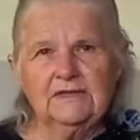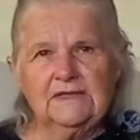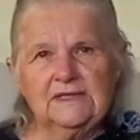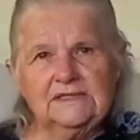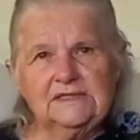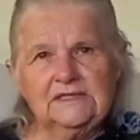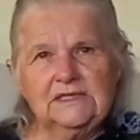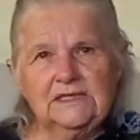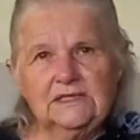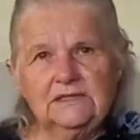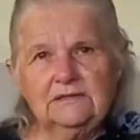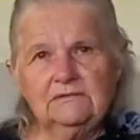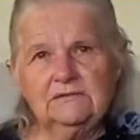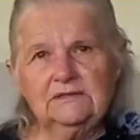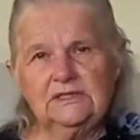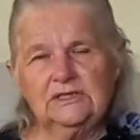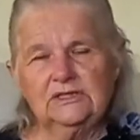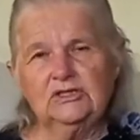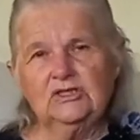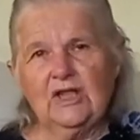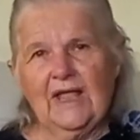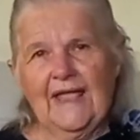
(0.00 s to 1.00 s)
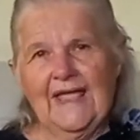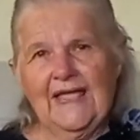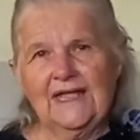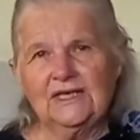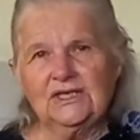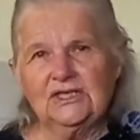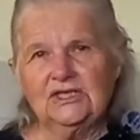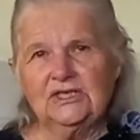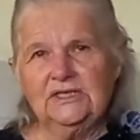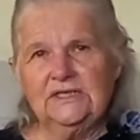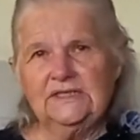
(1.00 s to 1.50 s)
But the secret is to
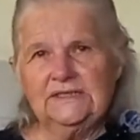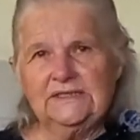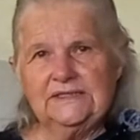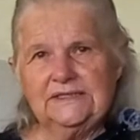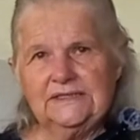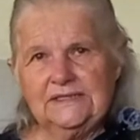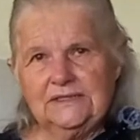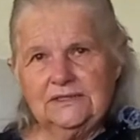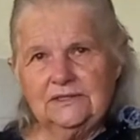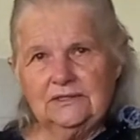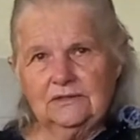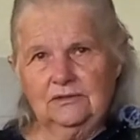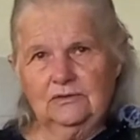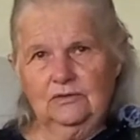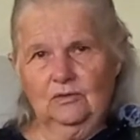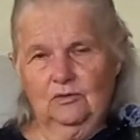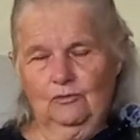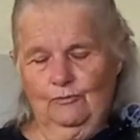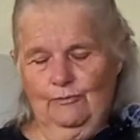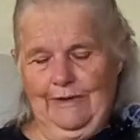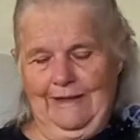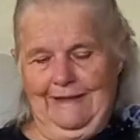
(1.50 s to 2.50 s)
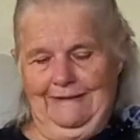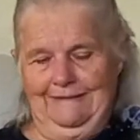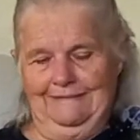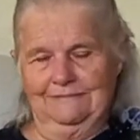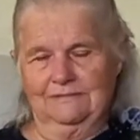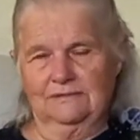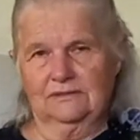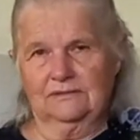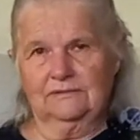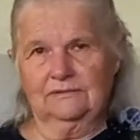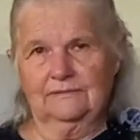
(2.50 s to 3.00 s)
actually season your
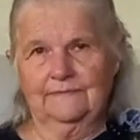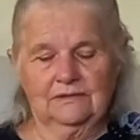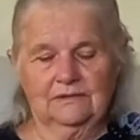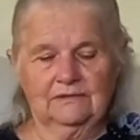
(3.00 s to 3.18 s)
pans.